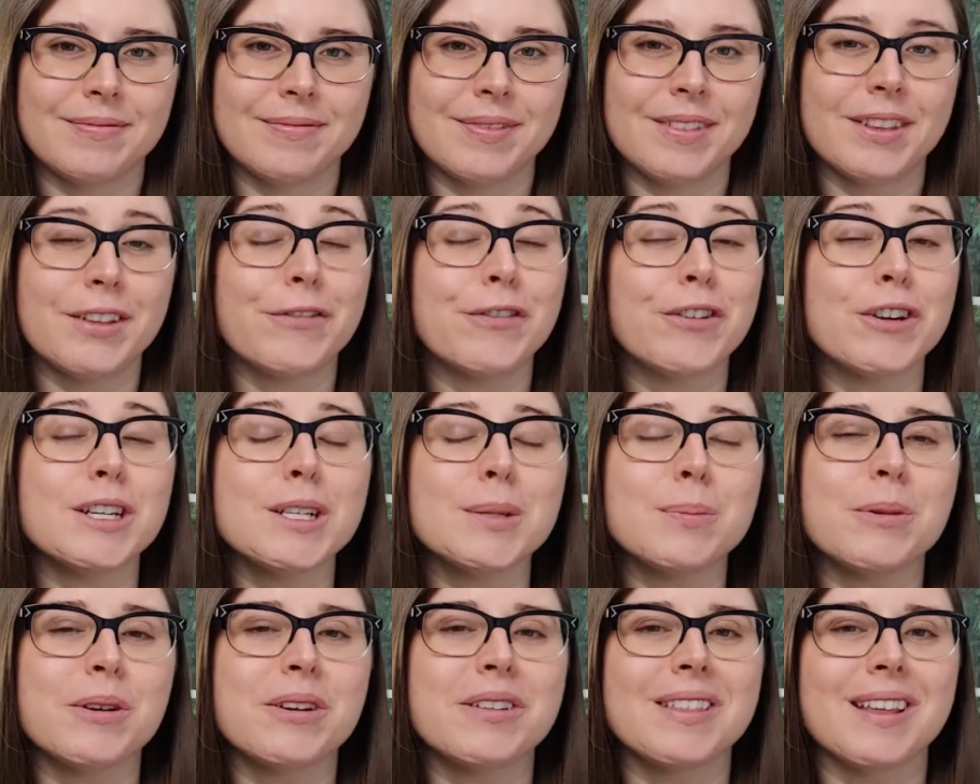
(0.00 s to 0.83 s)
The
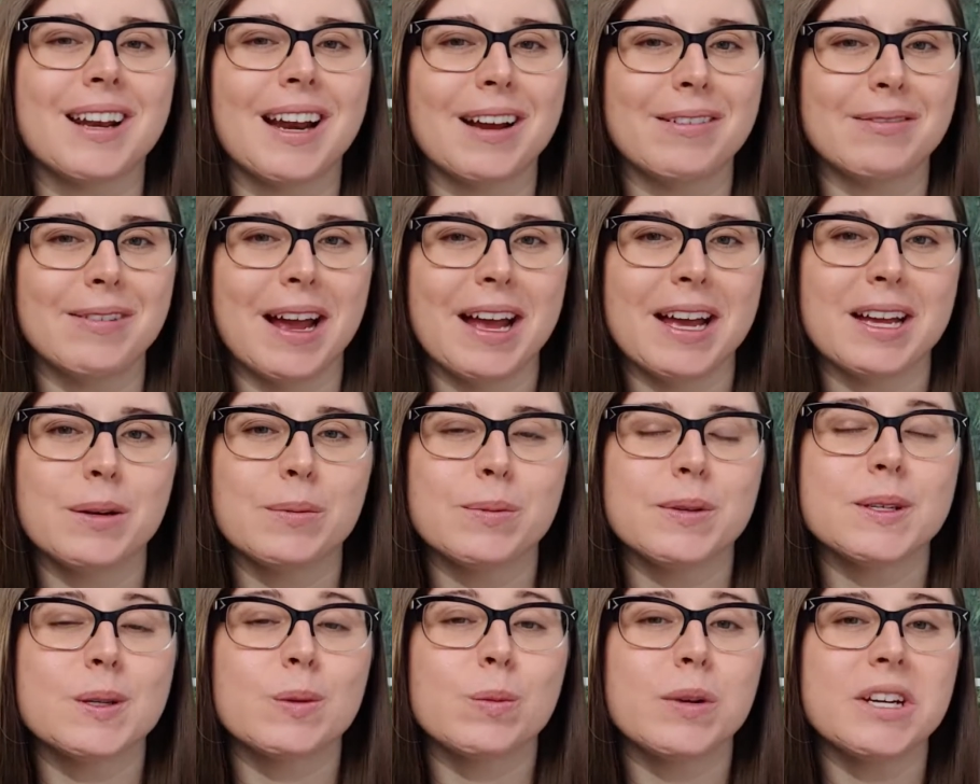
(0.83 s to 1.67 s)
first book that I
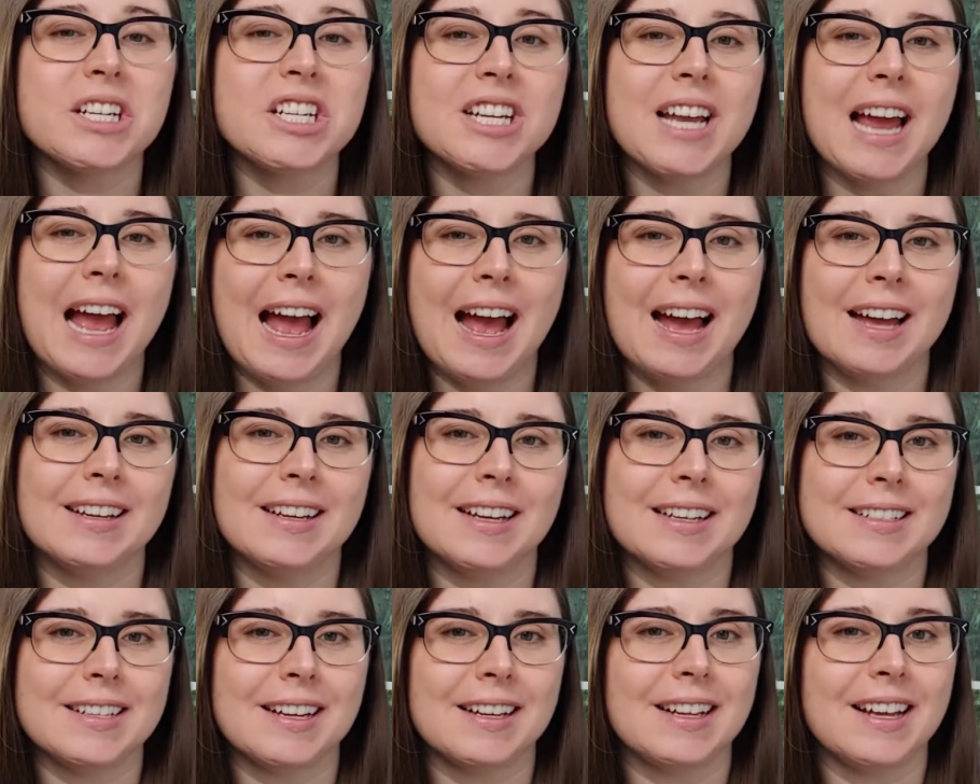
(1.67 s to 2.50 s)
read was Witch Hat
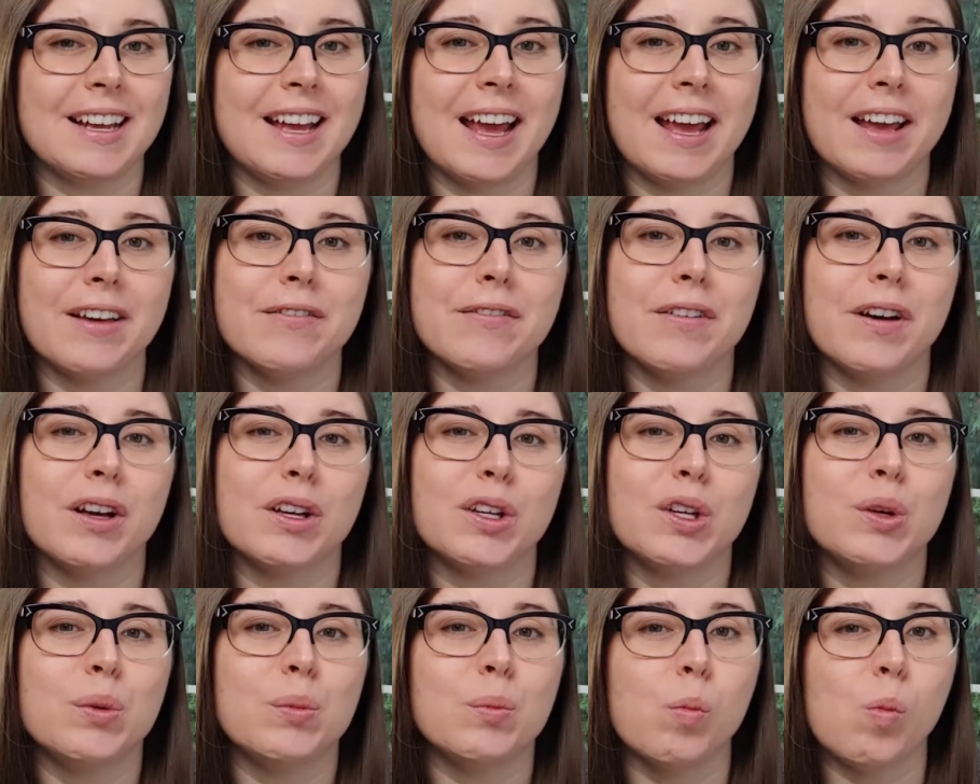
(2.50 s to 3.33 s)
Atelier
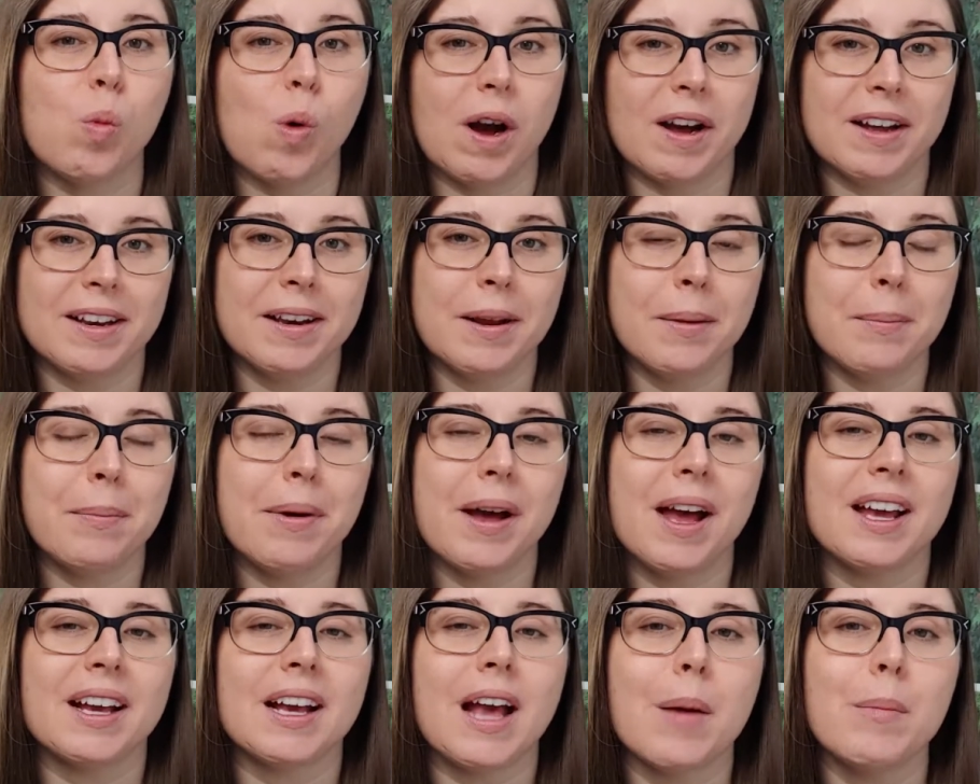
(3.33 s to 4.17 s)
Volume 1
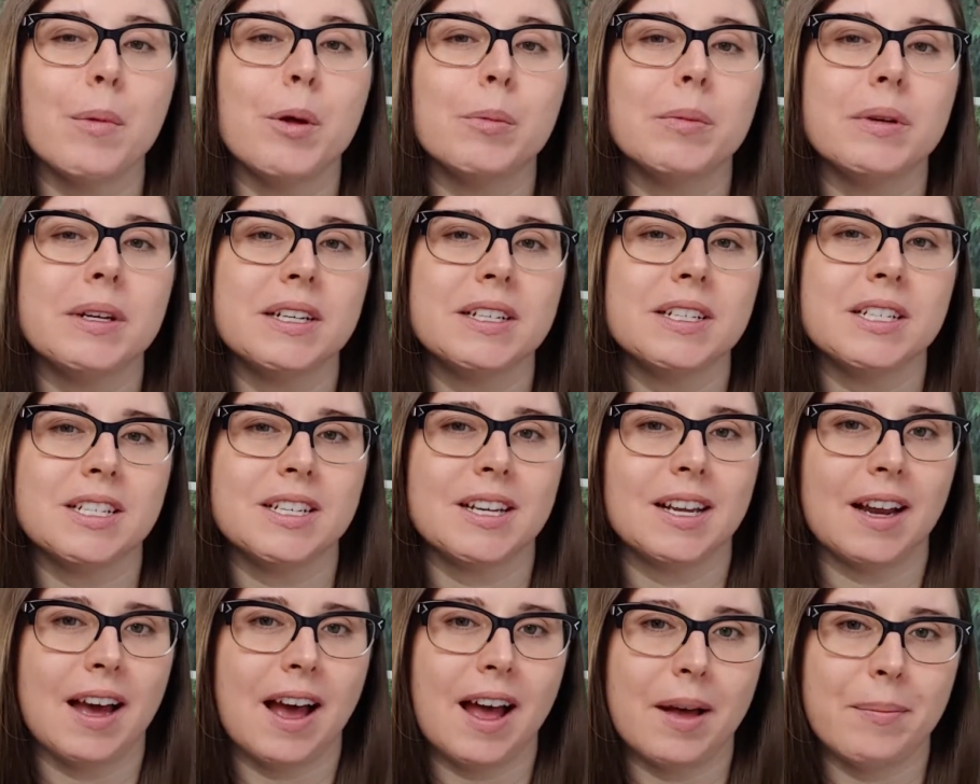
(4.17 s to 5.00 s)
by Kamome
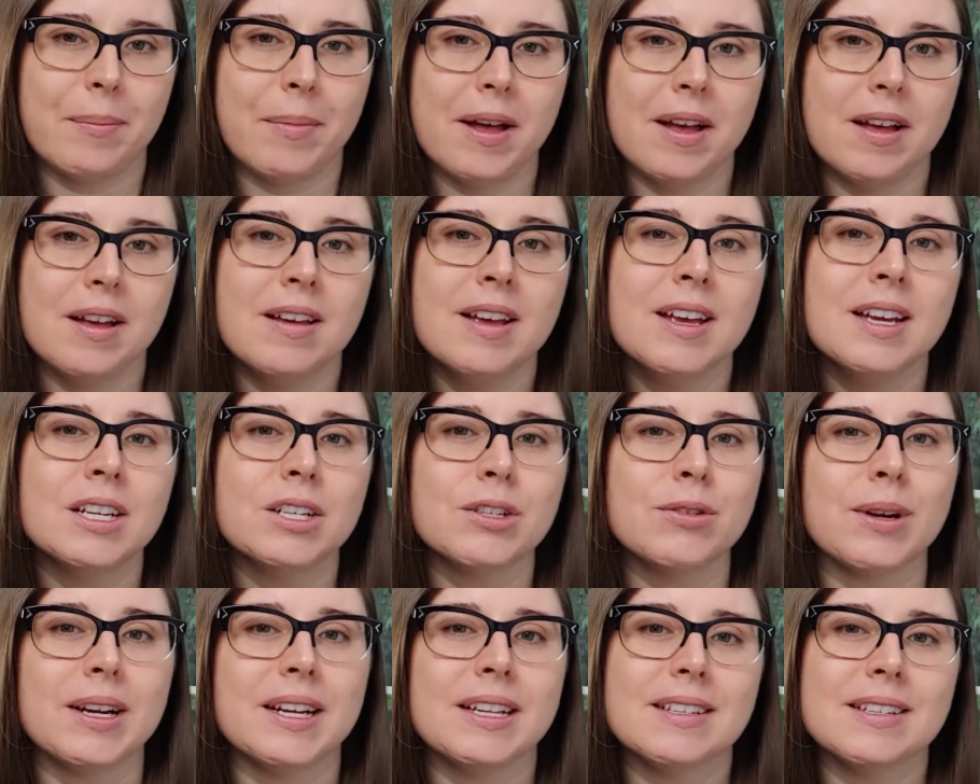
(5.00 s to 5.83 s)
Shirahama,
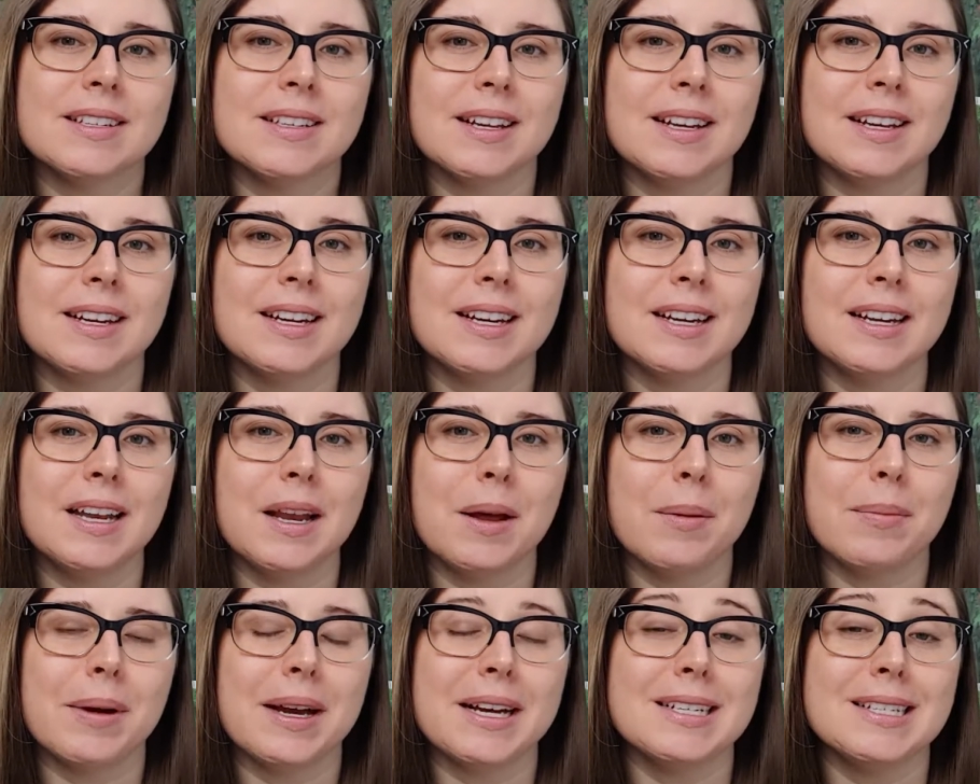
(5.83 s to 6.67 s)

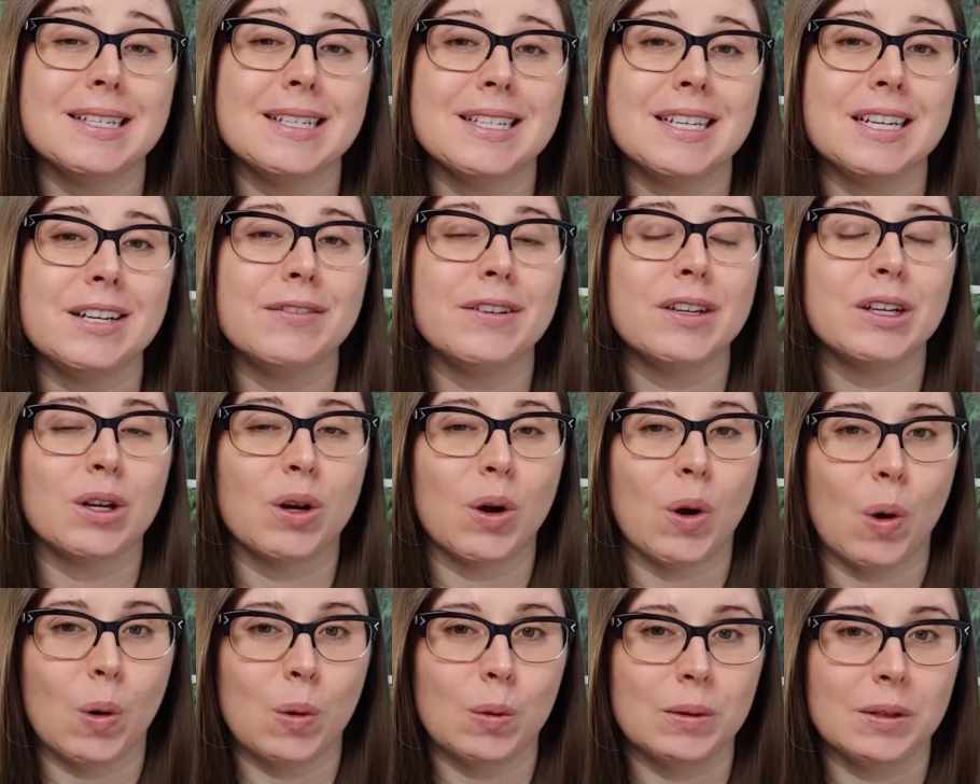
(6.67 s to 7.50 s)
translated by Stephen
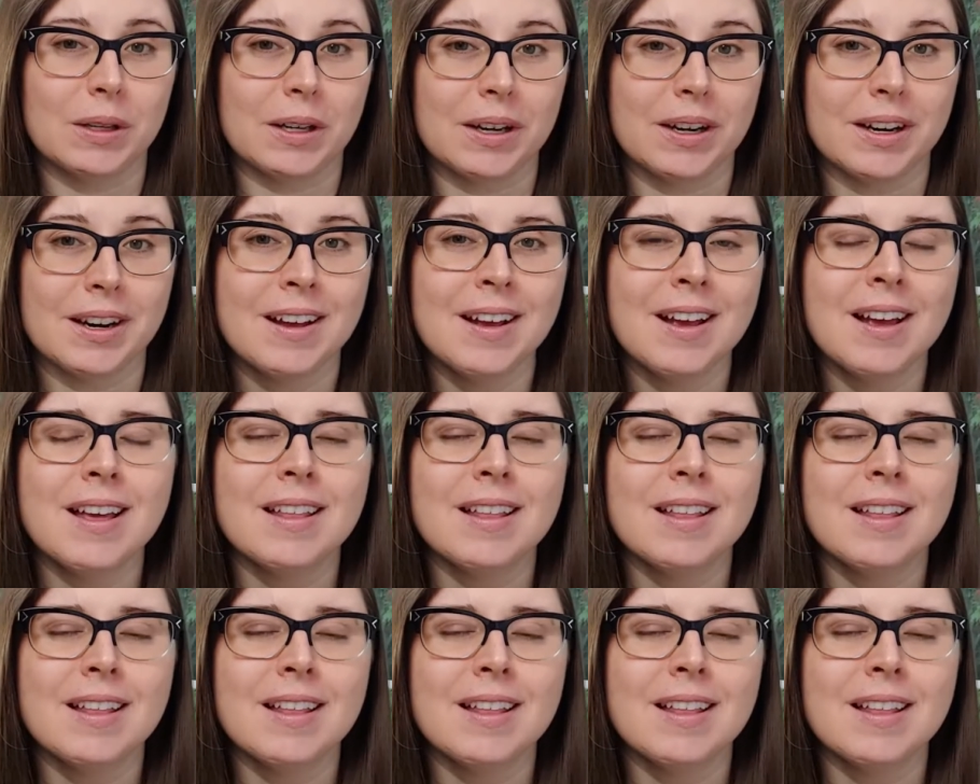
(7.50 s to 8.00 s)
Kohler.